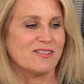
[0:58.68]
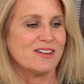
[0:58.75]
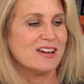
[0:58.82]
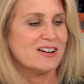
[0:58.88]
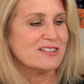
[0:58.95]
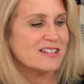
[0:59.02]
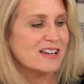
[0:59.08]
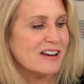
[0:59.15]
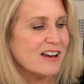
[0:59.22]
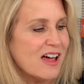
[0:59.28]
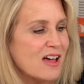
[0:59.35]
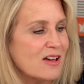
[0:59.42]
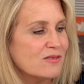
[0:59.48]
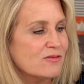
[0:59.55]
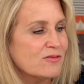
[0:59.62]
here's an
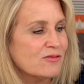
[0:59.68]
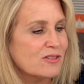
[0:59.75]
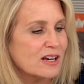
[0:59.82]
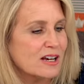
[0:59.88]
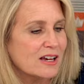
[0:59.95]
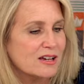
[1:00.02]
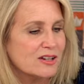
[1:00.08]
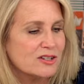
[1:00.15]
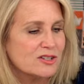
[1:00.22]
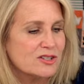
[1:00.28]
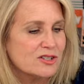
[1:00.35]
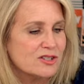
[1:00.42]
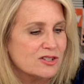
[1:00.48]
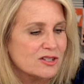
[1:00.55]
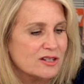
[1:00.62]

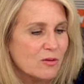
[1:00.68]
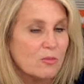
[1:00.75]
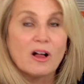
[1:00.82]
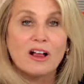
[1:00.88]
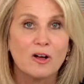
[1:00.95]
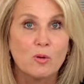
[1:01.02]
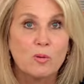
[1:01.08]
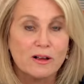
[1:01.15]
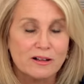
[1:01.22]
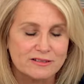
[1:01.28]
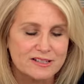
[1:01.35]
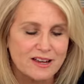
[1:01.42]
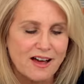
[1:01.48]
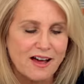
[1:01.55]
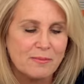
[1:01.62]
unfinished, well, a quilt
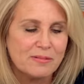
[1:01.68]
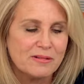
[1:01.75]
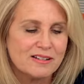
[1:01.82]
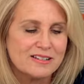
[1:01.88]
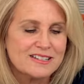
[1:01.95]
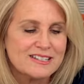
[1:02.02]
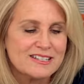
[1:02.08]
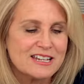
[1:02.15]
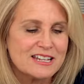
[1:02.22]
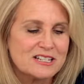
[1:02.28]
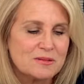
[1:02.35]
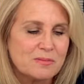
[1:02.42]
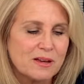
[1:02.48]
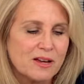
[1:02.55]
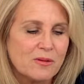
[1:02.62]
top, just
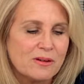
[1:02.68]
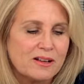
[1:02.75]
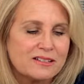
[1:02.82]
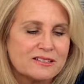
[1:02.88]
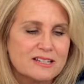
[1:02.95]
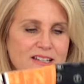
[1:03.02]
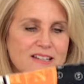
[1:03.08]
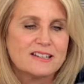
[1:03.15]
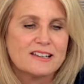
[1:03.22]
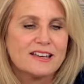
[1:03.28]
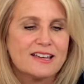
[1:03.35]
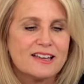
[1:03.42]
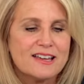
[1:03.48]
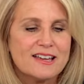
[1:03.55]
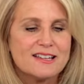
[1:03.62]
needs to be quilted.
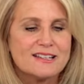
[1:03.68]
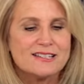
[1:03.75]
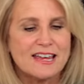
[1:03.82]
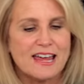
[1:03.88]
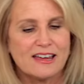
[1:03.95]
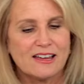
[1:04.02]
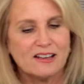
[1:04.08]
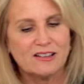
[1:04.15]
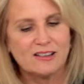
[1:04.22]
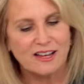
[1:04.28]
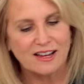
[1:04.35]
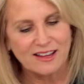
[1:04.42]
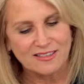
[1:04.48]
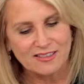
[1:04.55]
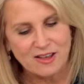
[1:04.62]
Take a
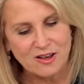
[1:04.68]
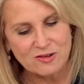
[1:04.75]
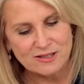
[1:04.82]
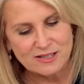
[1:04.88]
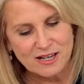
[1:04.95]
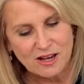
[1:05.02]
look at those